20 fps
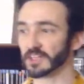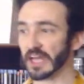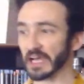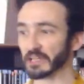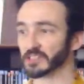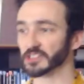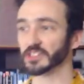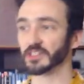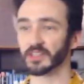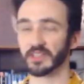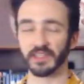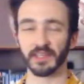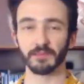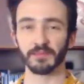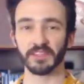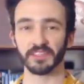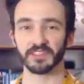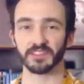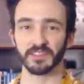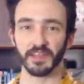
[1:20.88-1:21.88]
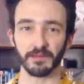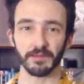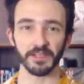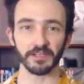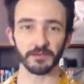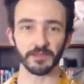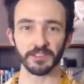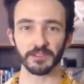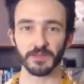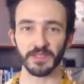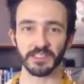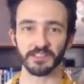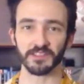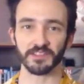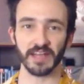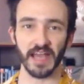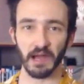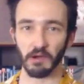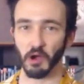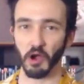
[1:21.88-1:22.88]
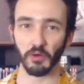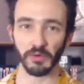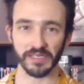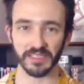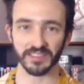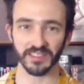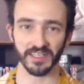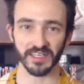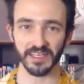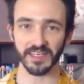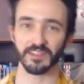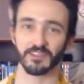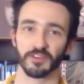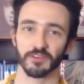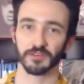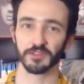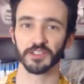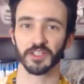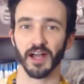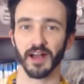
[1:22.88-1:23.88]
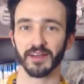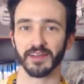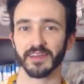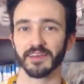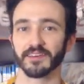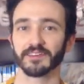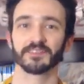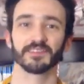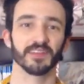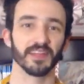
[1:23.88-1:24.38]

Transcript: you're now shooting them in the stomach, which means you're now always going to get two-shot kills